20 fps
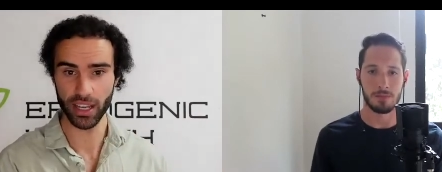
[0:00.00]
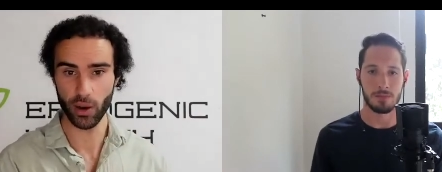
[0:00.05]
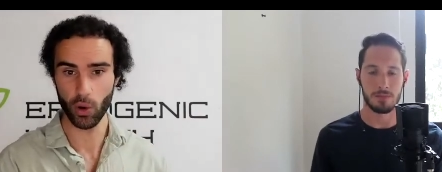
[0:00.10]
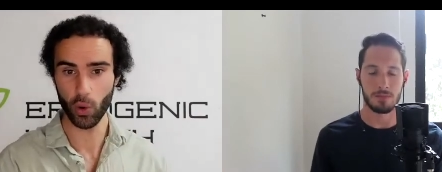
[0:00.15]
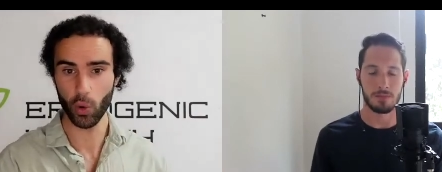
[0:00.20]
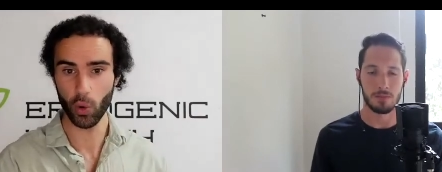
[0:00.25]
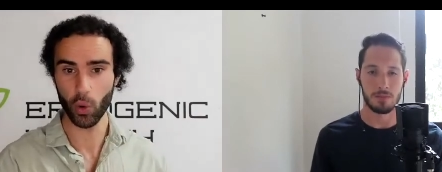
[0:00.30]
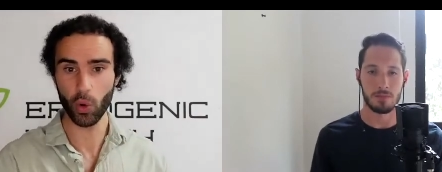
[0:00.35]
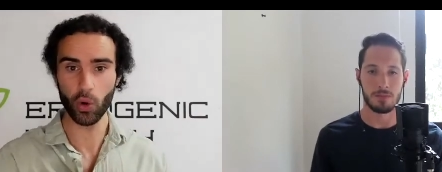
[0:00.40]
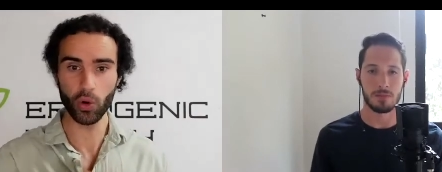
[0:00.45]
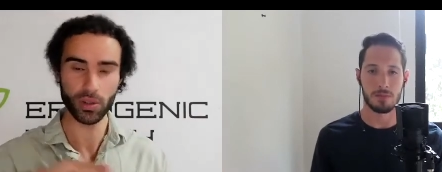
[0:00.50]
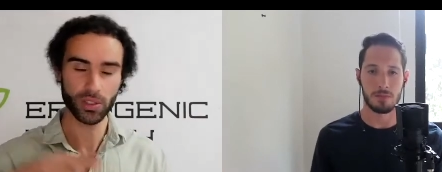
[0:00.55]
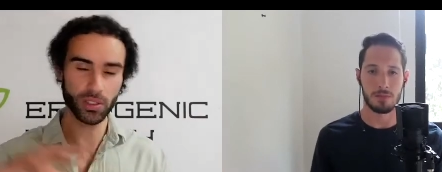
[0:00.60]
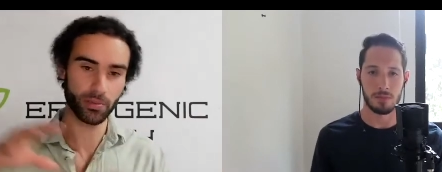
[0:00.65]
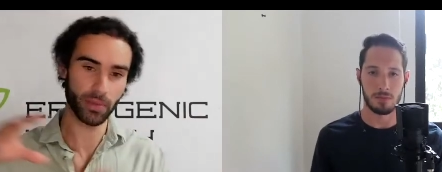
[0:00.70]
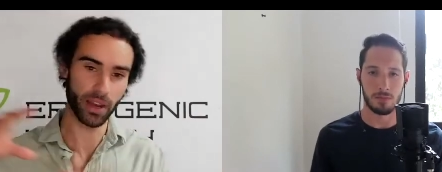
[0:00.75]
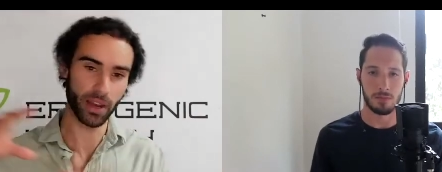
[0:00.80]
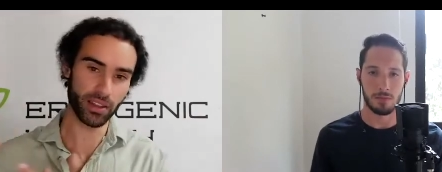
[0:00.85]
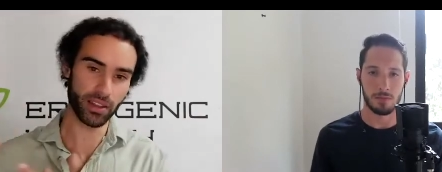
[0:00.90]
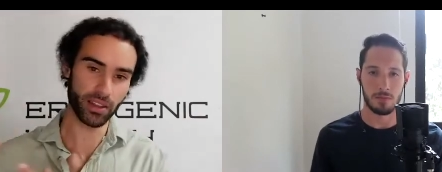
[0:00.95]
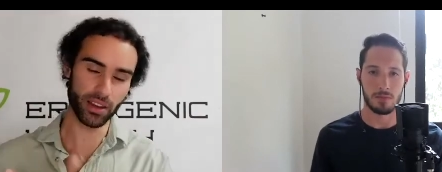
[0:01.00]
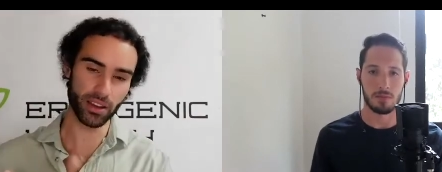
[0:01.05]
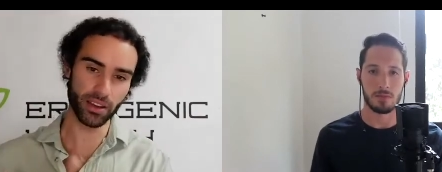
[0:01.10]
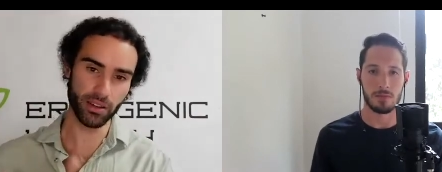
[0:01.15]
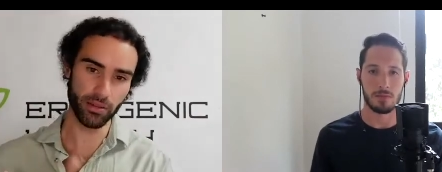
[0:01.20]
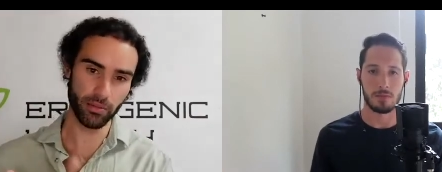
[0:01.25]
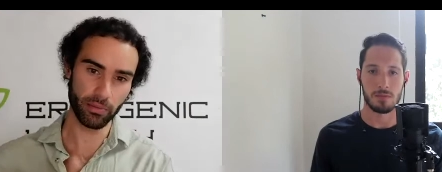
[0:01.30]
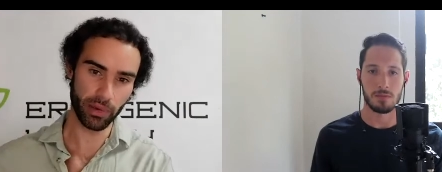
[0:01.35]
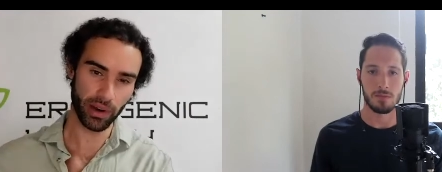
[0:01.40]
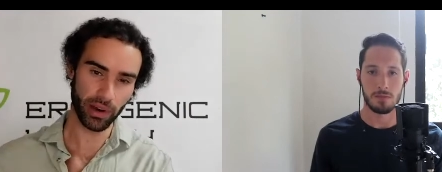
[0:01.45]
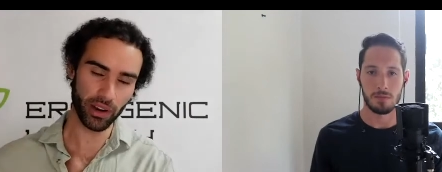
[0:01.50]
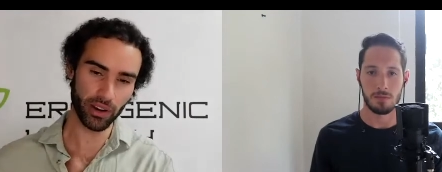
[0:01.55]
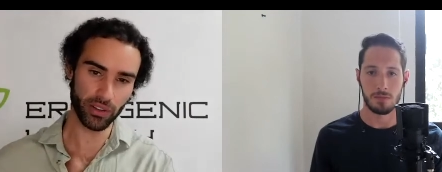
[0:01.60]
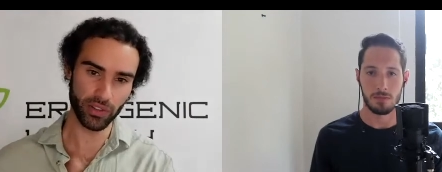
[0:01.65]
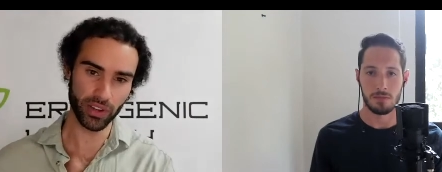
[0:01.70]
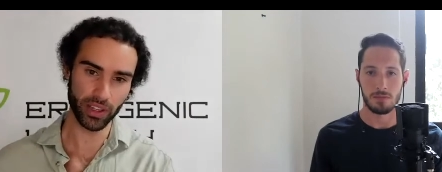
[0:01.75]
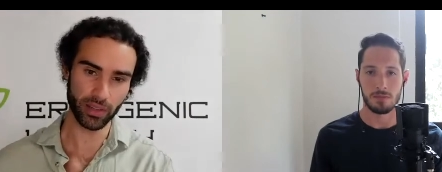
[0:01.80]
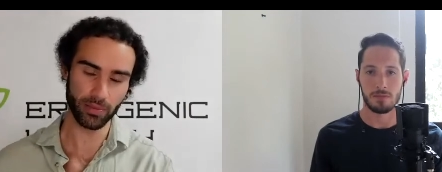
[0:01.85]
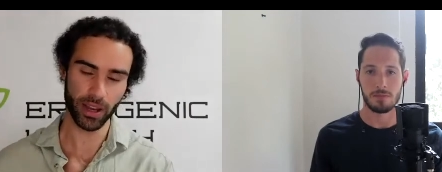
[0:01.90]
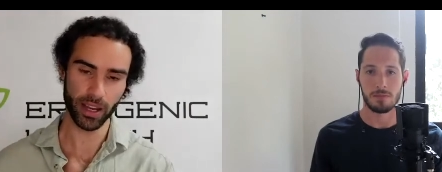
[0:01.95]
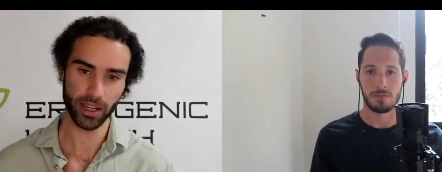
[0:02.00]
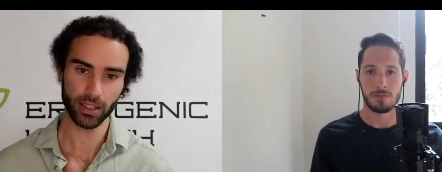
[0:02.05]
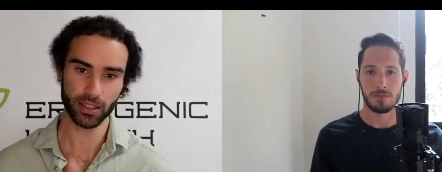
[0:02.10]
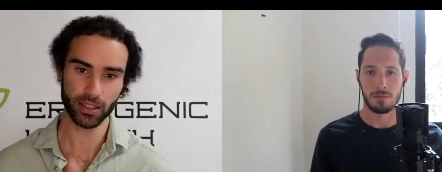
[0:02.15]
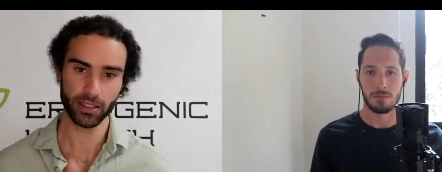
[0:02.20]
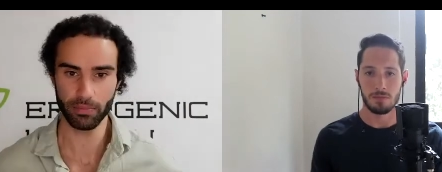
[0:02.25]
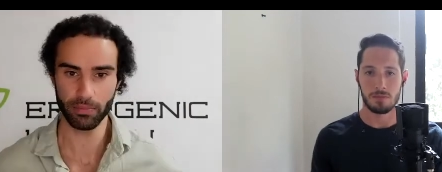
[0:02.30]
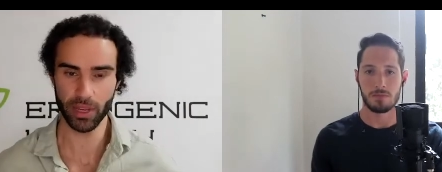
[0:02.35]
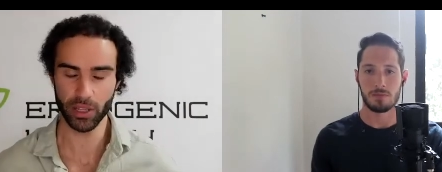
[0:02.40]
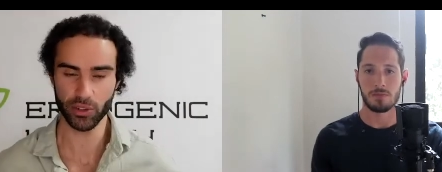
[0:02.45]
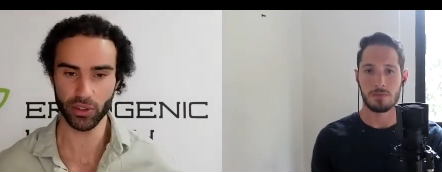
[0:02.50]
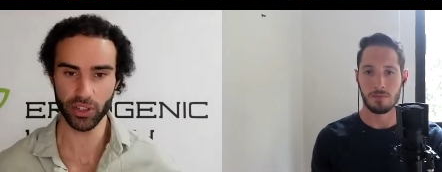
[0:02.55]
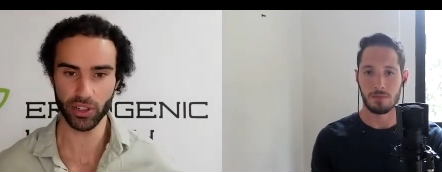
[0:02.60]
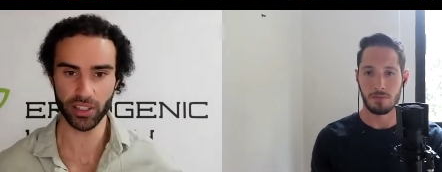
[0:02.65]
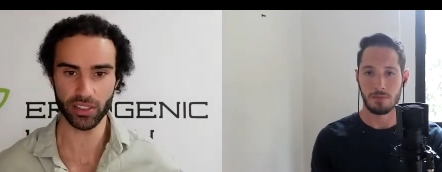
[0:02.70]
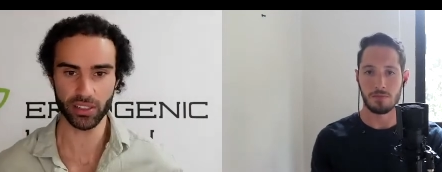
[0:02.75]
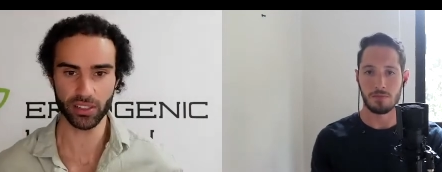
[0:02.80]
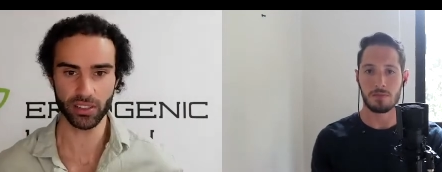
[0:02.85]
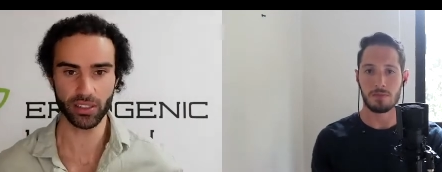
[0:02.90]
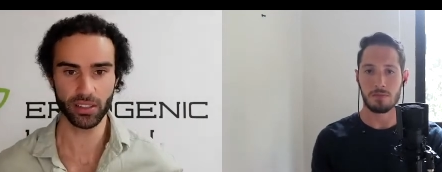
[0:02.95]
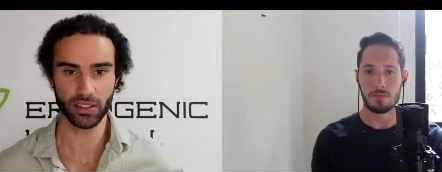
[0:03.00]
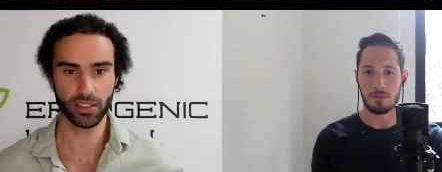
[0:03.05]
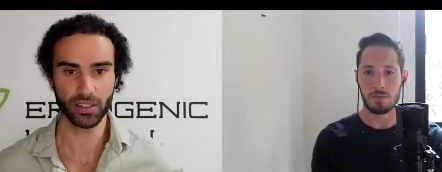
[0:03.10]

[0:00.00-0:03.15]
Speaker 1: or some other biofeedback metrics.